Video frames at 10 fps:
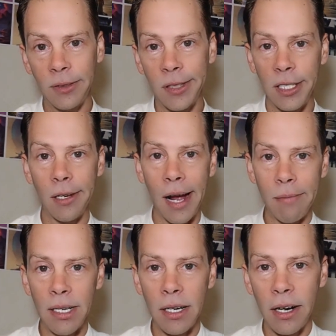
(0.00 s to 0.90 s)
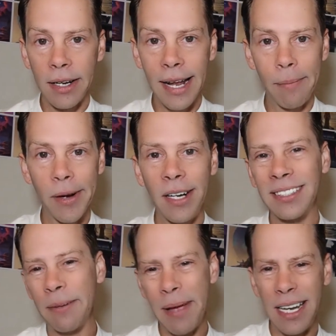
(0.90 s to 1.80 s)
But, I'm Leonardo DiCaprio.
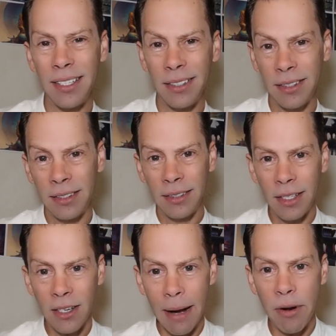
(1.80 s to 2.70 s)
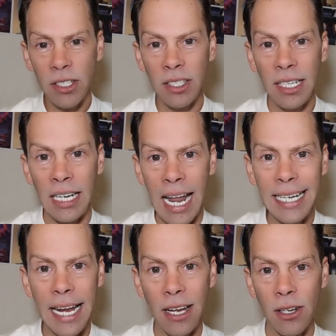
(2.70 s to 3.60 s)
Man, DiCaprio is a
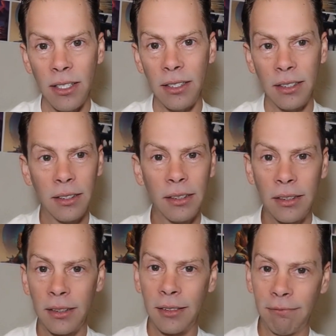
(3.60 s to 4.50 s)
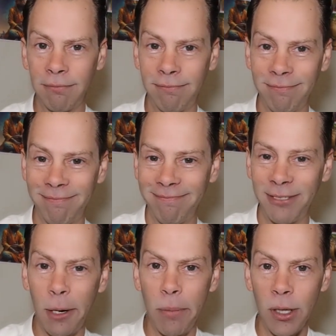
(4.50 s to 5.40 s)
light echo.
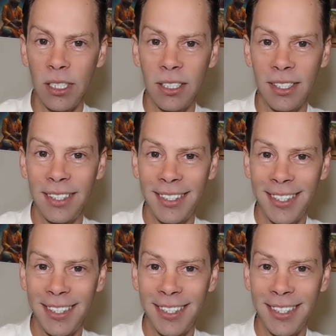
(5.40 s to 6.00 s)
Not a person.